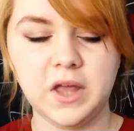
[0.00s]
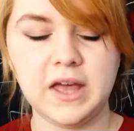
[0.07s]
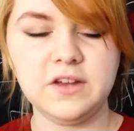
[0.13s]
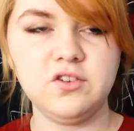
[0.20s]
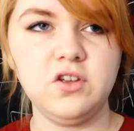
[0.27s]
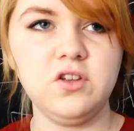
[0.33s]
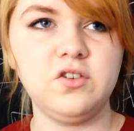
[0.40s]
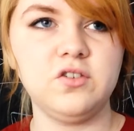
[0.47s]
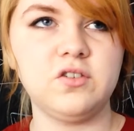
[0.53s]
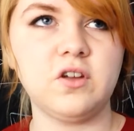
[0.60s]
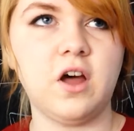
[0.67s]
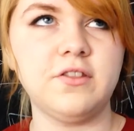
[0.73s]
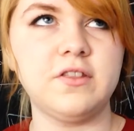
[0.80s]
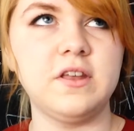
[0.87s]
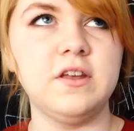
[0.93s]
I actually just
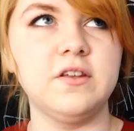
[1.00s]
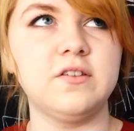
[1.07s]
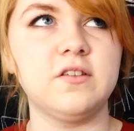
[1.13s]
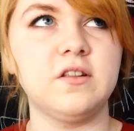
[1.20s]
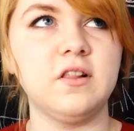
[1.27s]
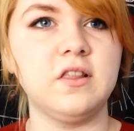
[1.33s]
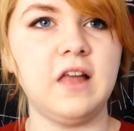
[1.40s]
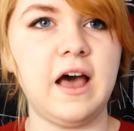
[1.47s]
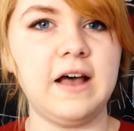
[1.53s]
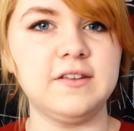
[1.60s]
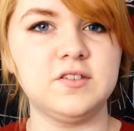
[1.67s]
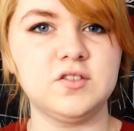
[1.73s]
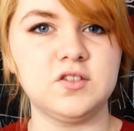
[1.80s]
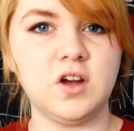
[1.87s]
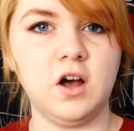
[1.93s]
got this
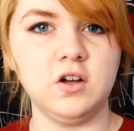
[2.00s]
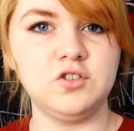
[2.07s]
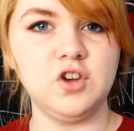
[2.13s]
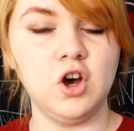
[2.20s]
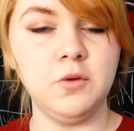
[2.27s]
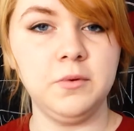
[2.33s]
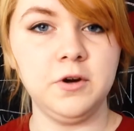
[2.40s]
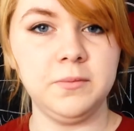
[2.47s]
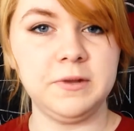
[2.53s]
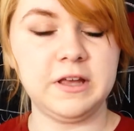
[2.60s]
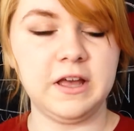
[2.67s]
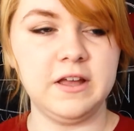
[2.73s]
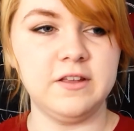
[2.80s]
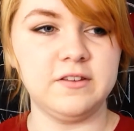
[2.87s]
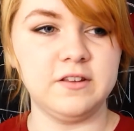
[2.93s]
last October
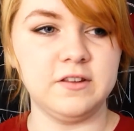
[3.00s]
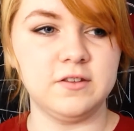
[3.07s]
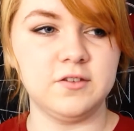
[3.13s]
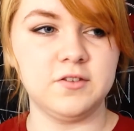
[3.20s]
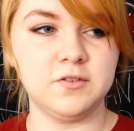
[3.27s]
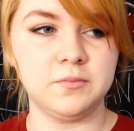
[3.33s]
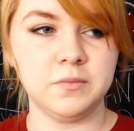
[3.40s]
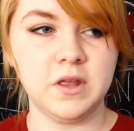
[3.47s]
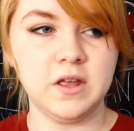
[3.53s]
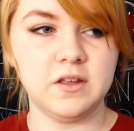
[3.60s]
because it's